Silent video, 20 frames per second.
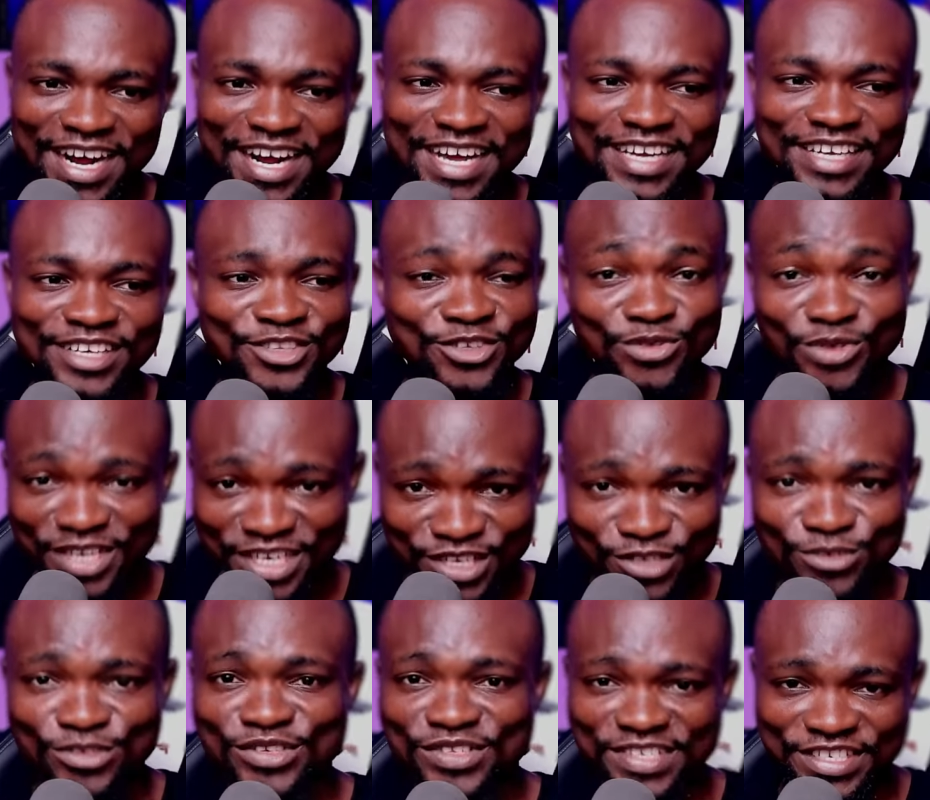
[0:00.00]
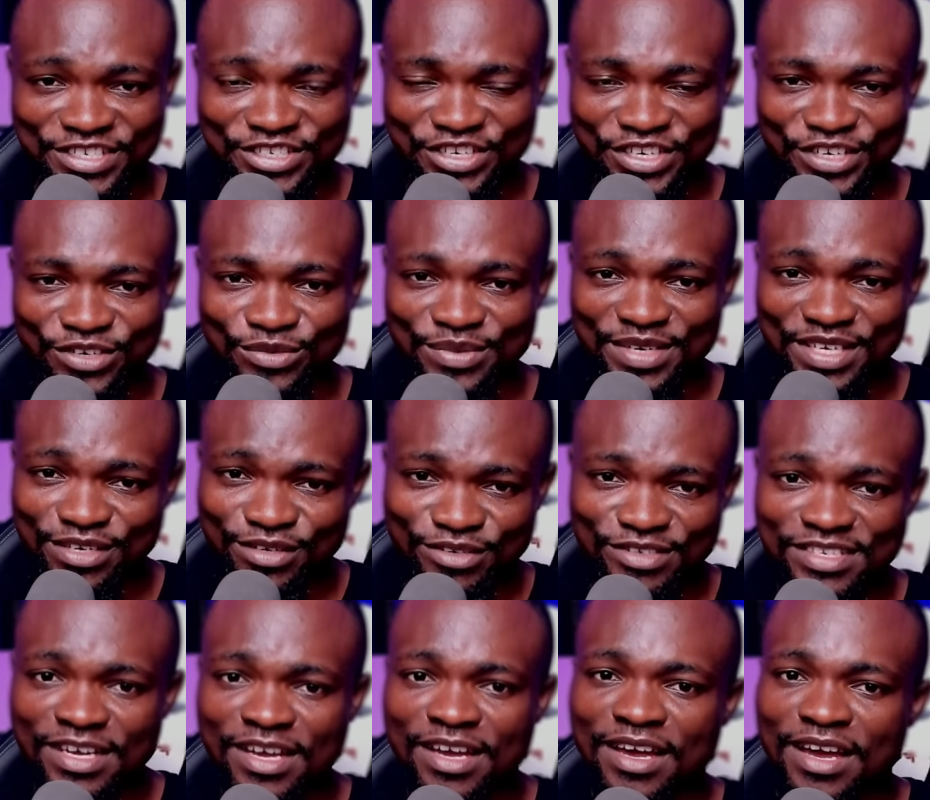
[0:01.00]
you are new to this channel
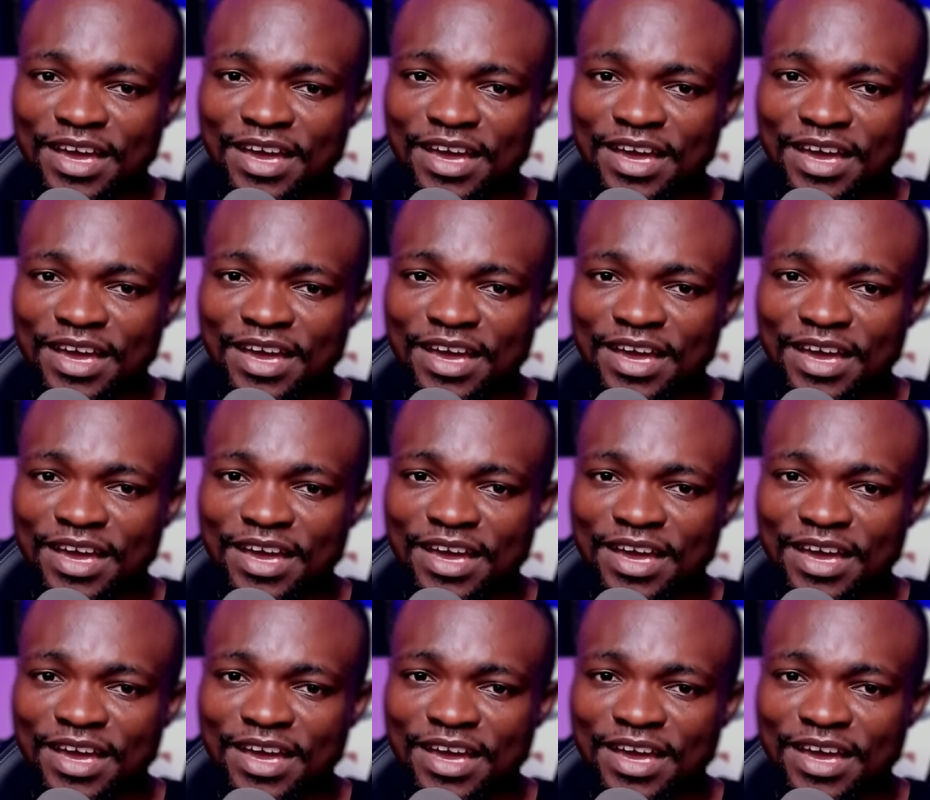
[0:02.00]
because